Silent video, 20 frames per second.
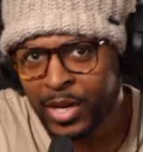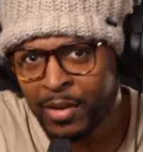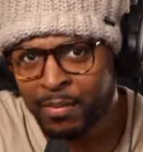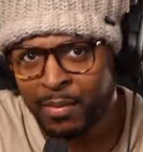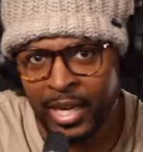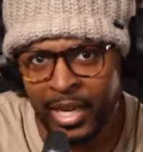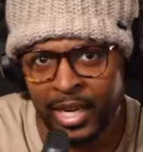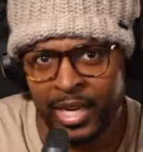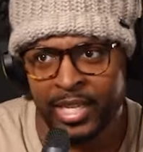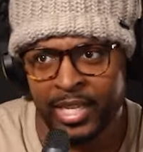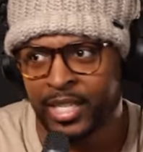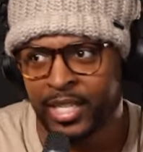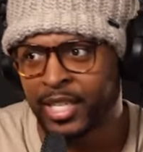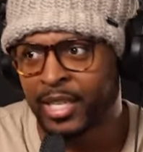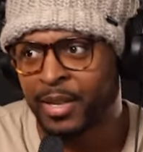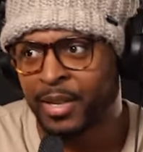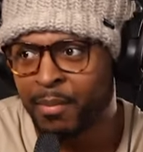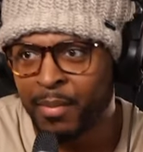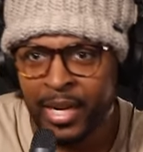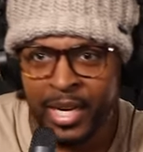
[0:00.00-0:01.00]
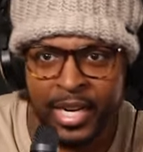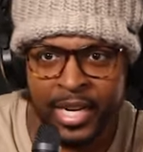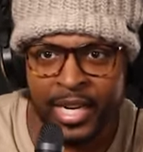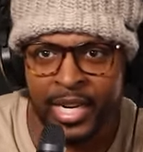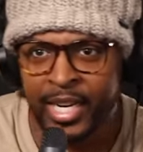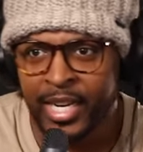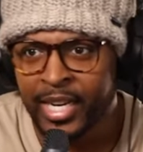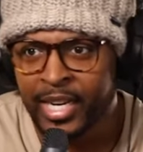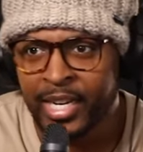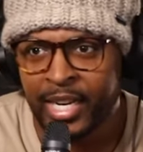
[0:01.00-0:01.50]
me into the
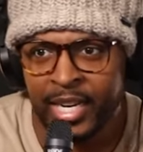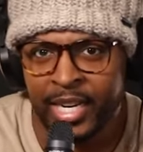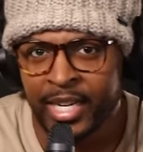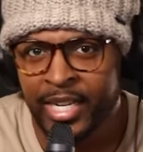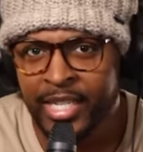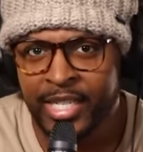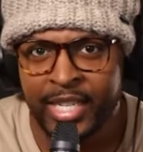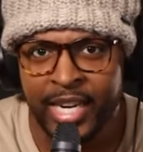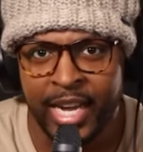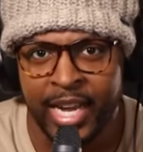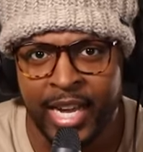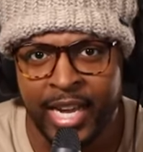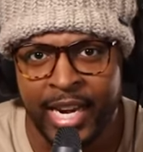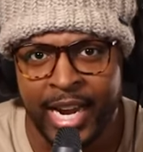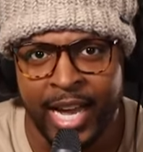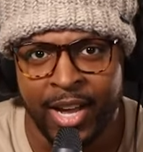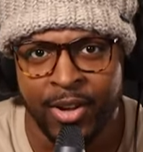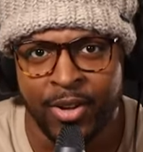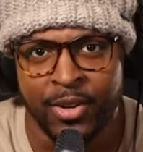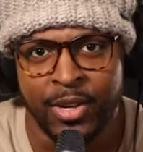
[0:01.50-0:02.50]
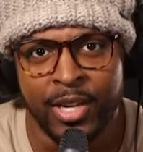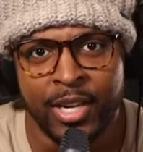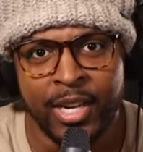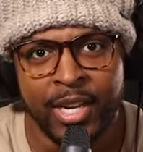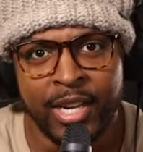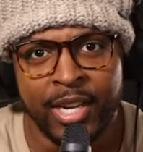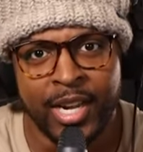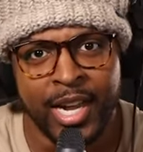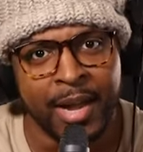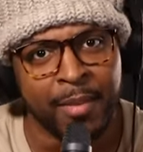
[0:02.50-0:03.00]
mud and understand how
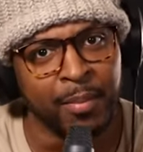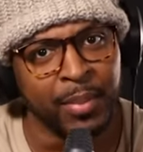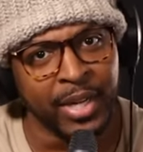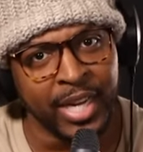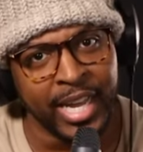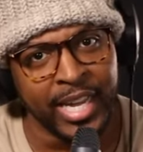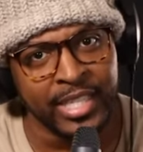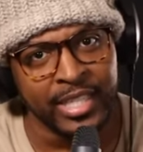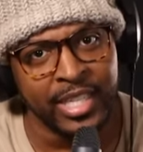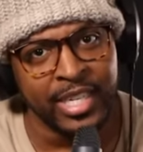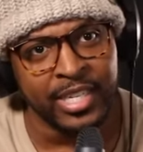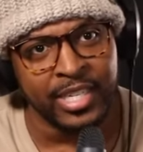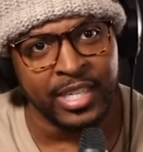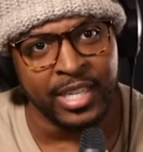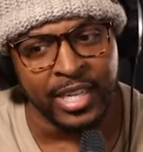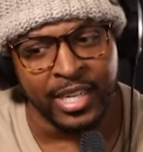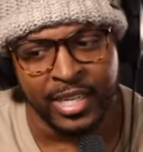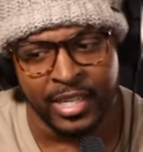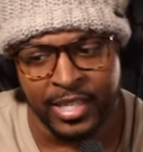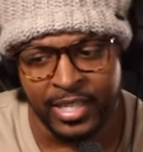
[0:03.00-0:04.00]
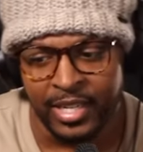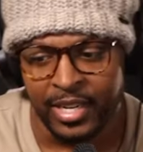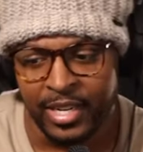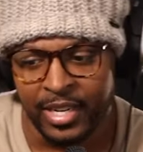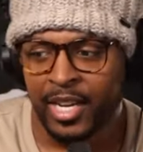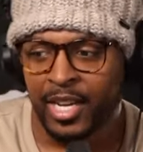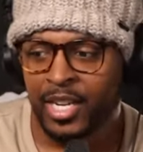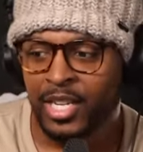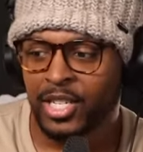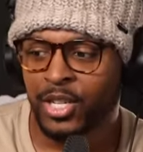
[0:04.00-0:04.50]
complex this is
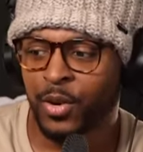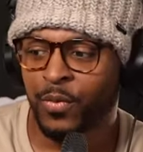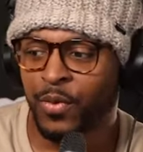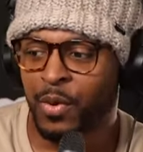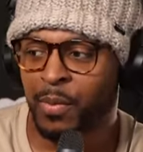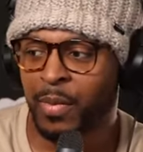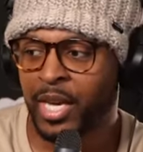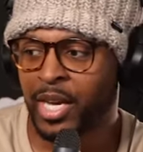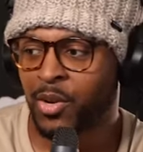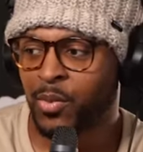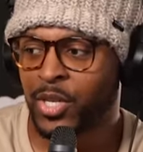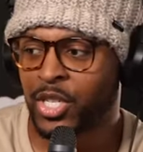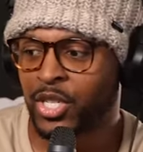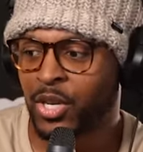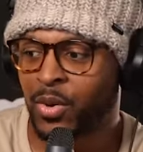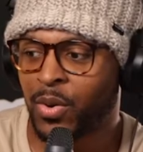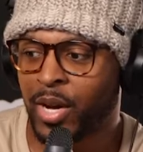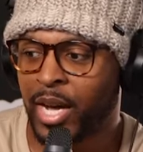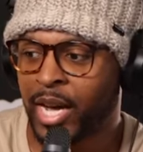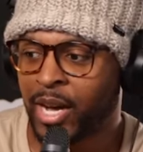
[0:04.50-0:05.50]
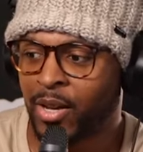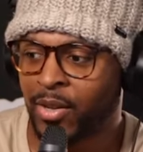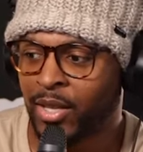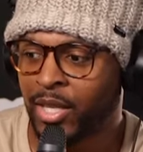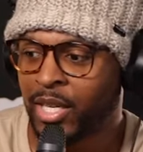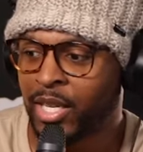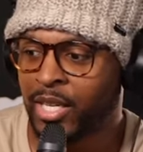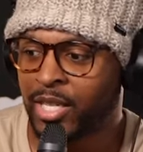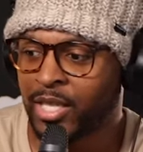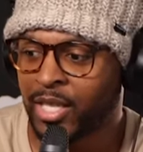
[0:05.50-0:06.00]
so for me it was so
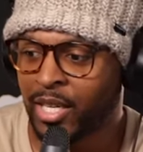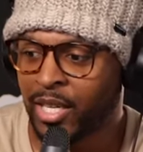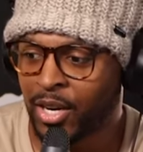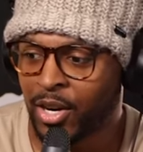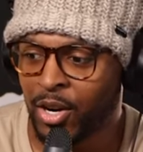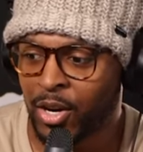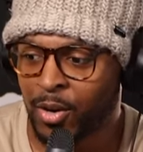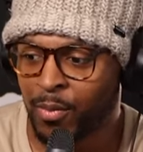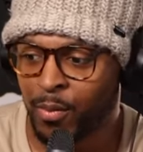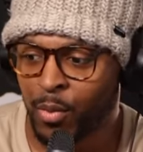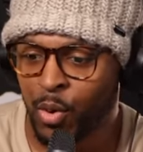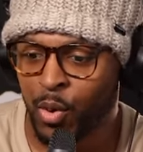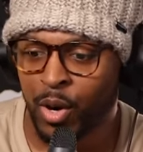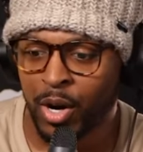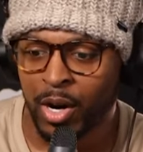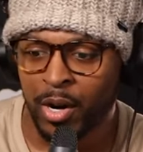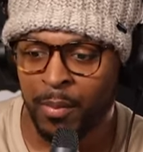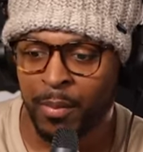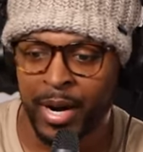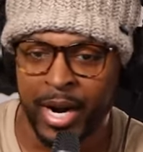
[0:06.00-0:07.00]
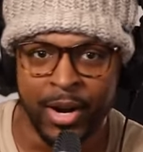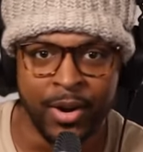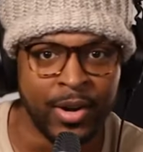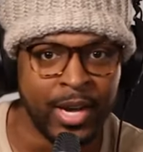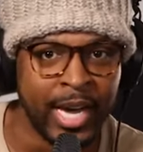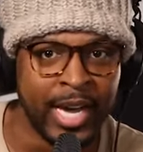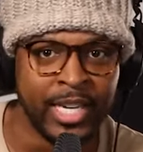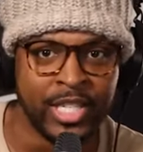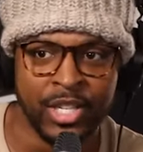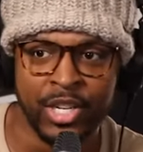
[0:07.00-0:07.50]
healthy to learn more about
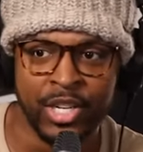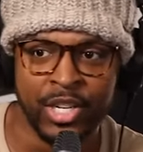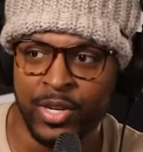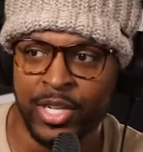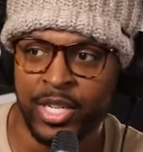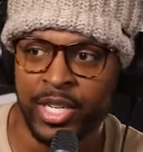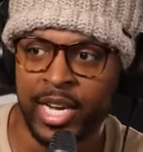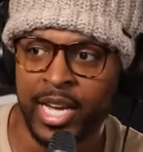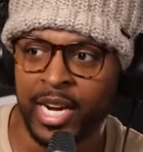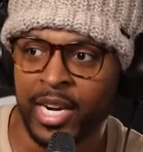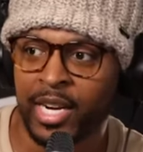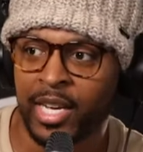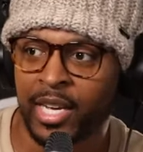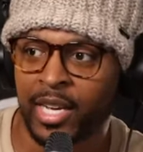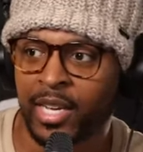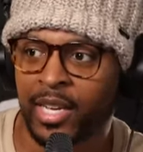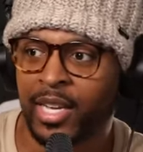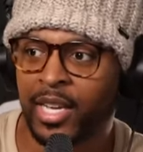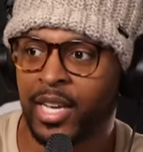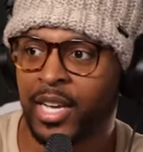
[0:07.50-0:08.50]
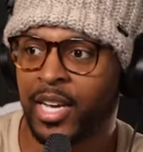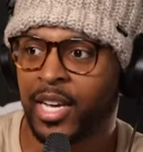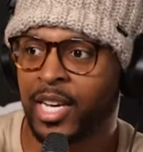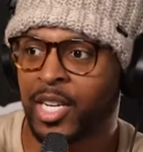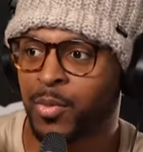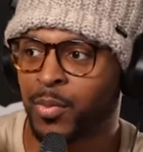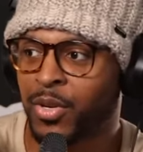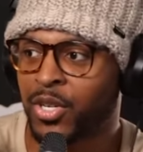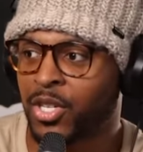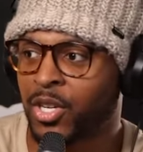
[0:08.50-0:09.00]
ancient christianity as
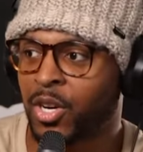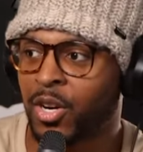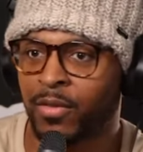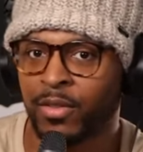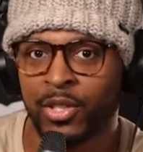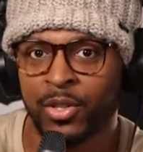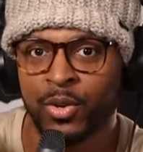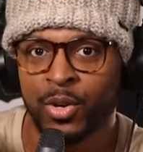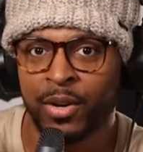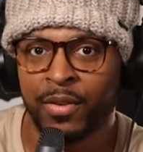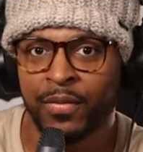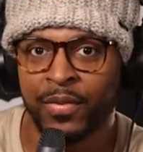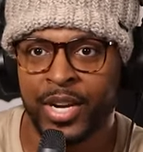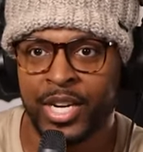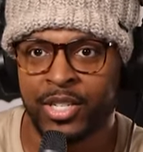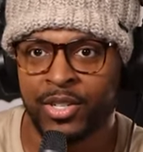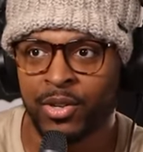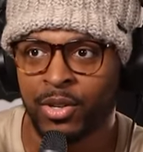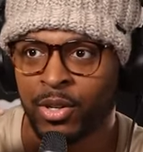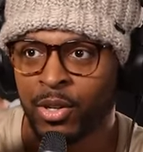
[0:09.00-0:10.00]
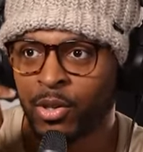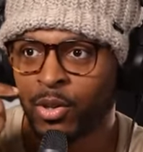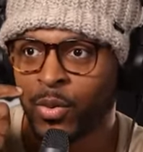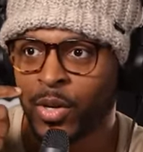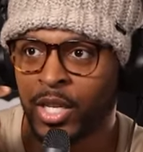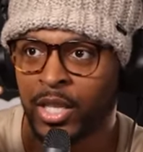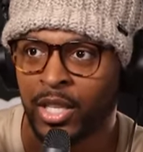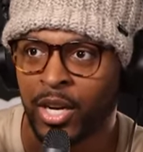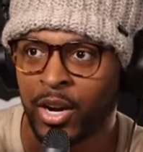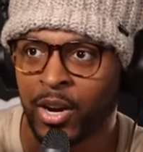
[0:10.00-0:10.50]
preserved through confessional lutheran
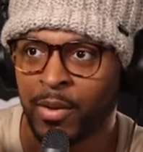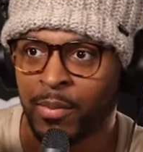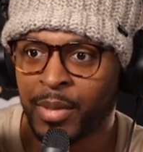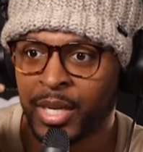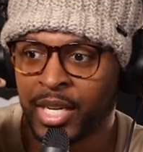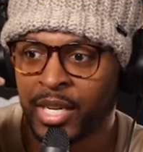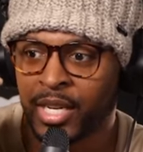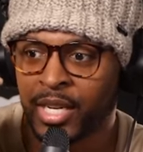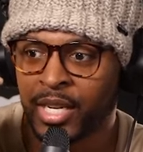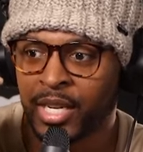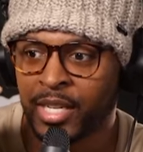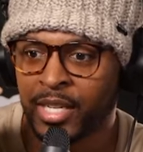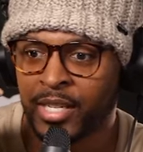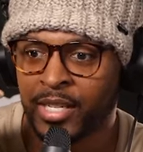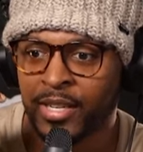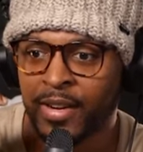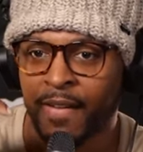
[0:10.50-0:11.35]
thought because